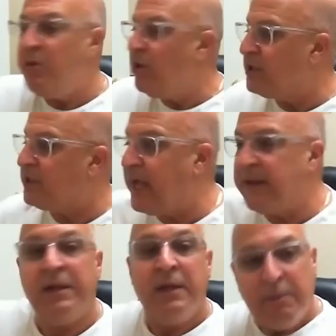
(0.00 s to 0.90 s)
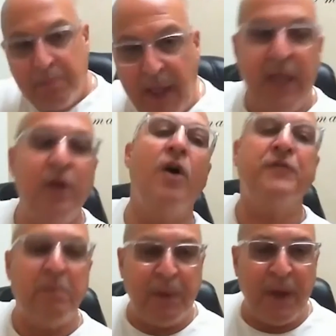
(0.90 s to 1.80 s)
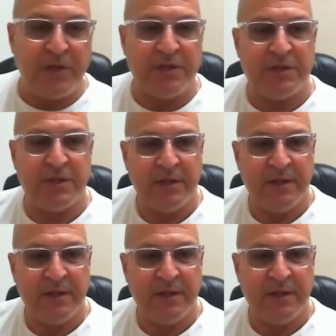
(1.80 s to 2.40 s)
You can start paying off the pensions